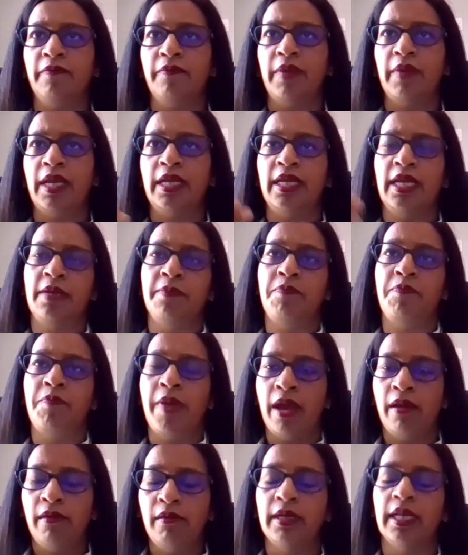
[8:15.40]
in
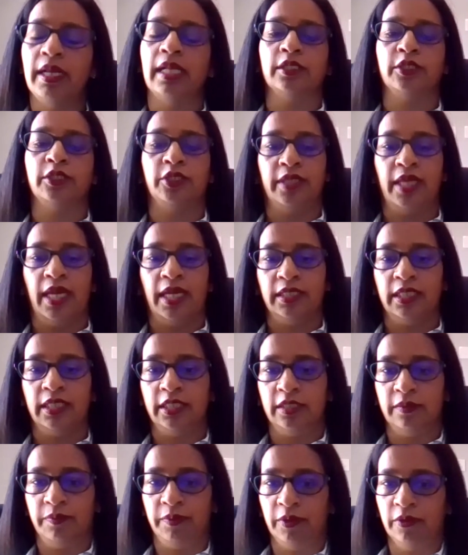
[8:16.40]
parallel to that, I
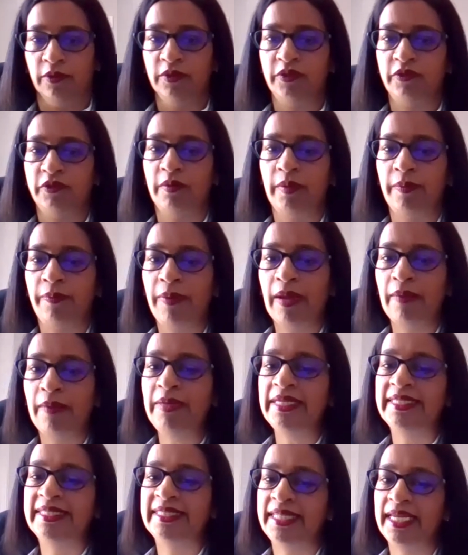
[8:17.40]
suppose, from a
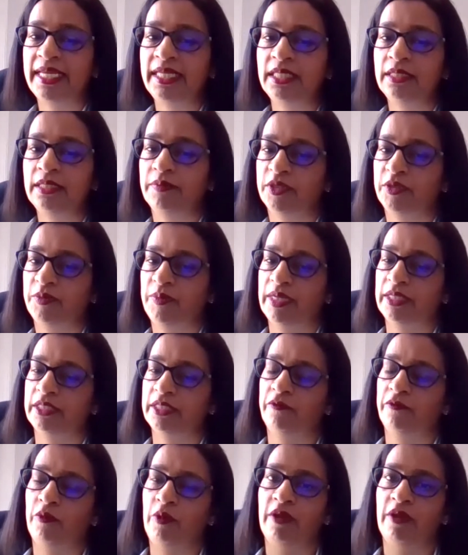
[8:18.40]
public sector
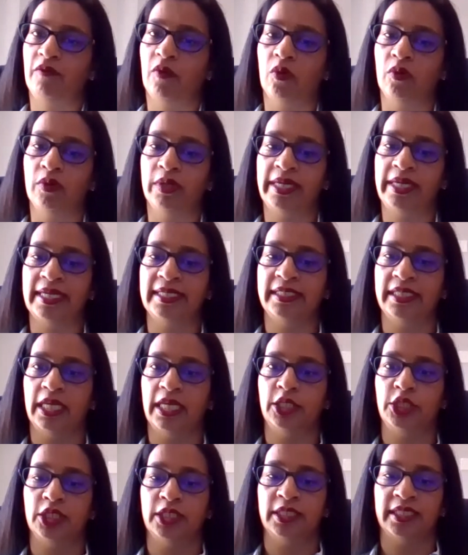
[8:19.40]
perspective, we have
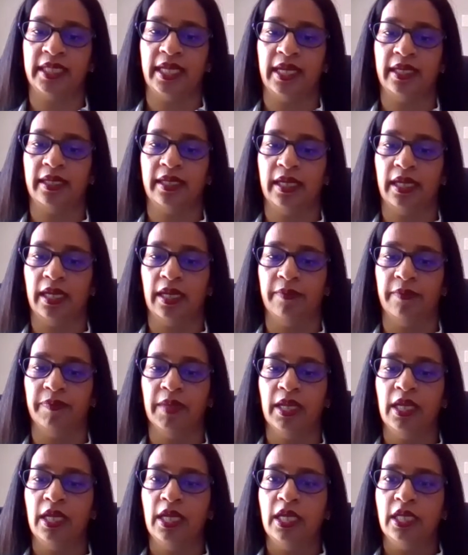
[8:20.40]
organizations like
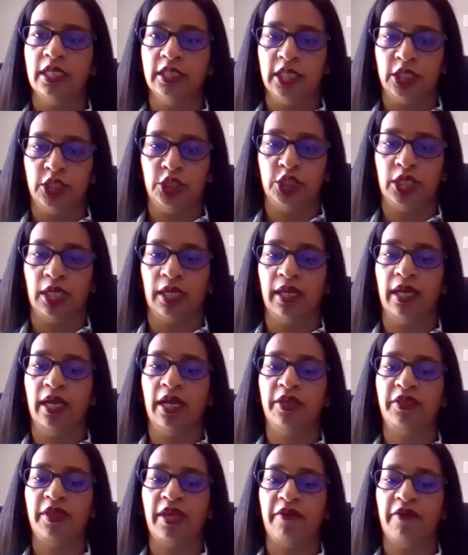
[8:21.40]
Digital
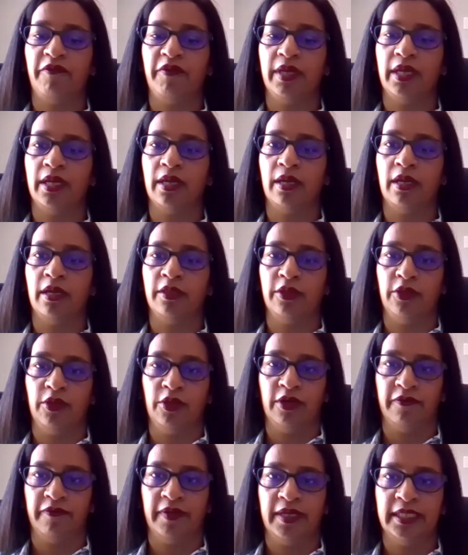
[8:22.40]
Earth Africa, the
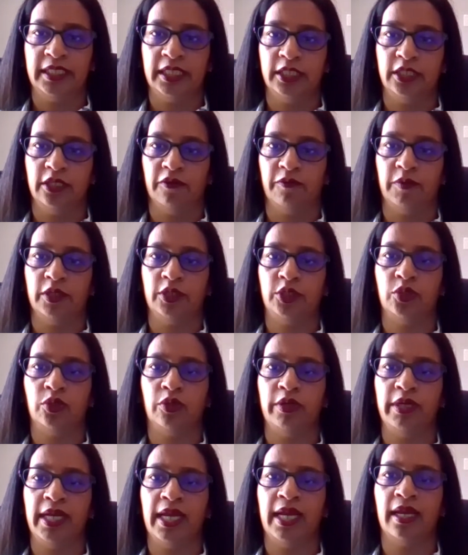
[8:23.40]
University of
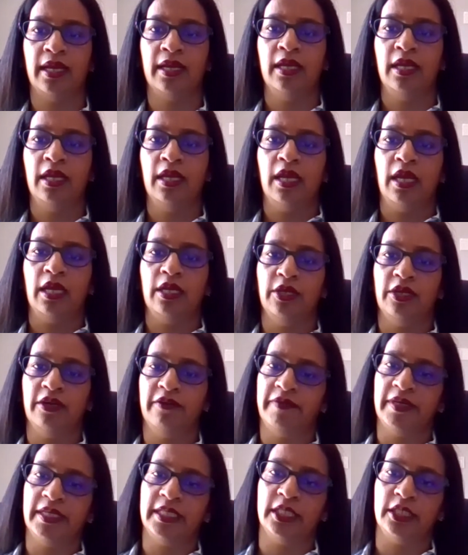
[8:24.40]
Pretoria,
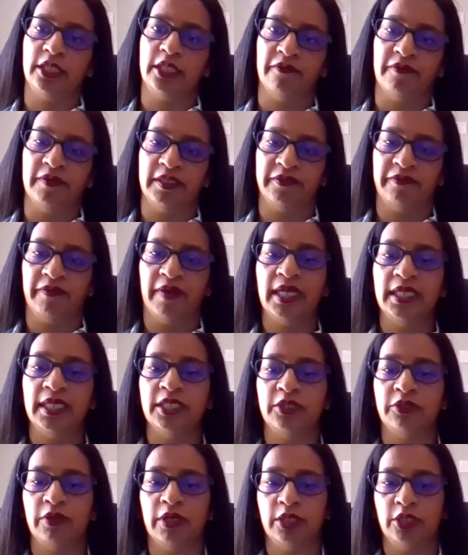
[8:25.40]
University of
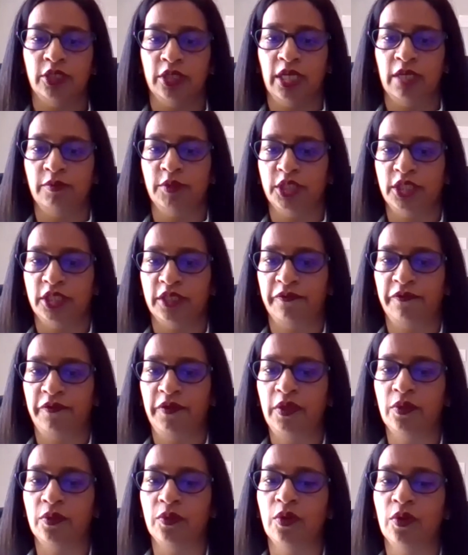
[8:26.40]
Witwatersrand, to name just a
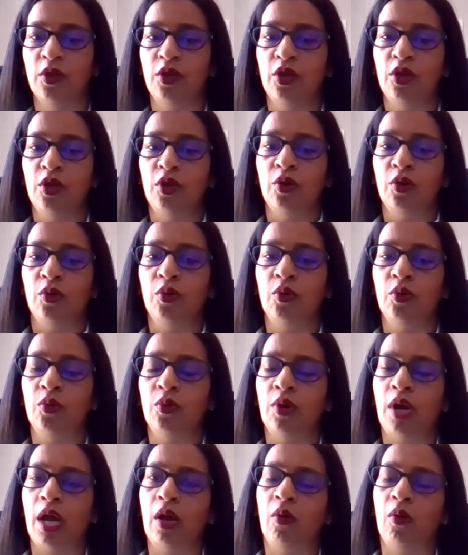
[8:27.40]
few,
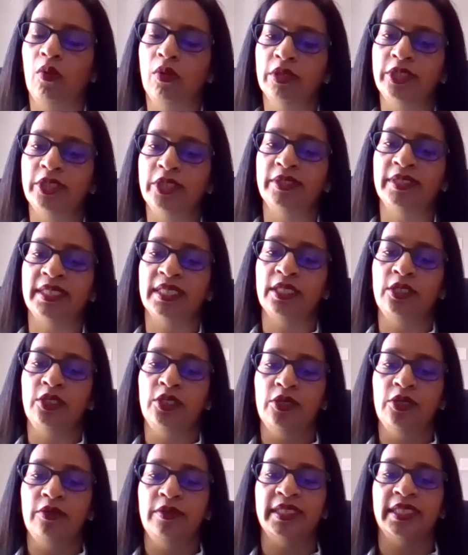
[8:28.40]
who are also
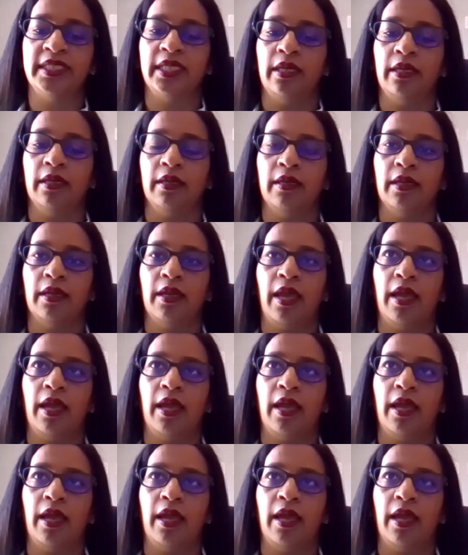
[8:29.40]
using